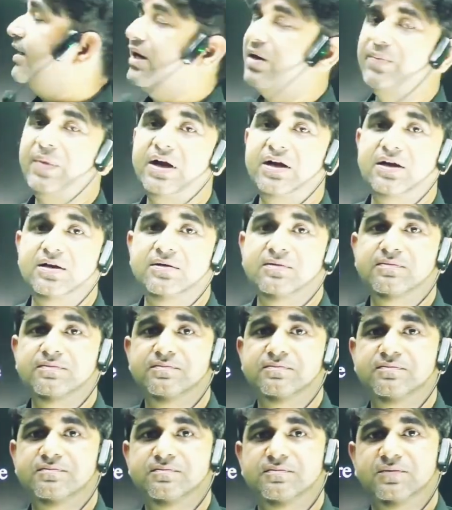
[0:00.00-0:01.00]
metal?
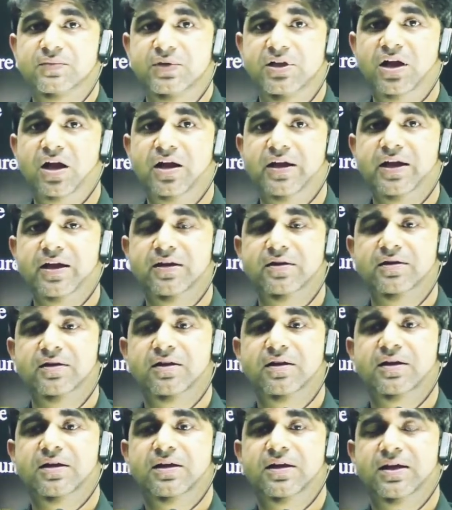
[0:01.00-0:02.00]
Yeah, again,
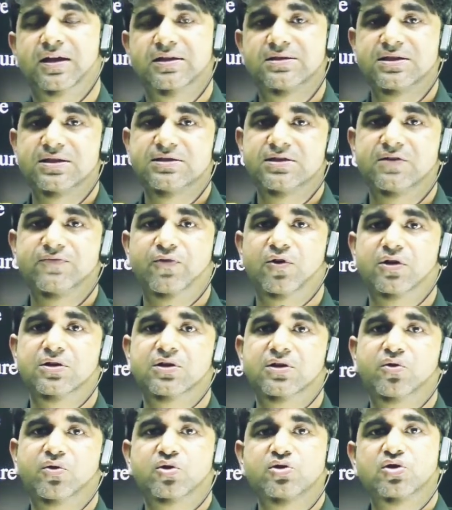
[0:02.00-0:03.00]
essential for the
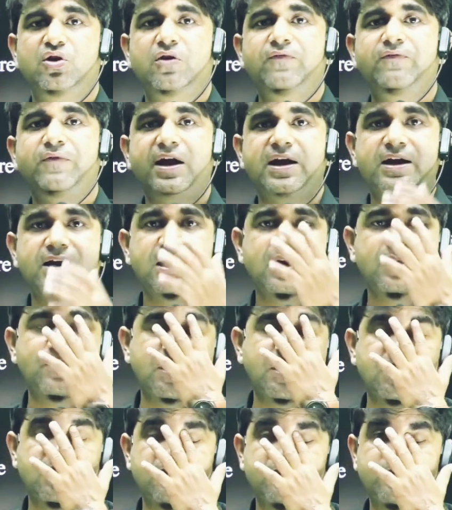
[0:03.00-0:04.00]
corrosion of iron and metal.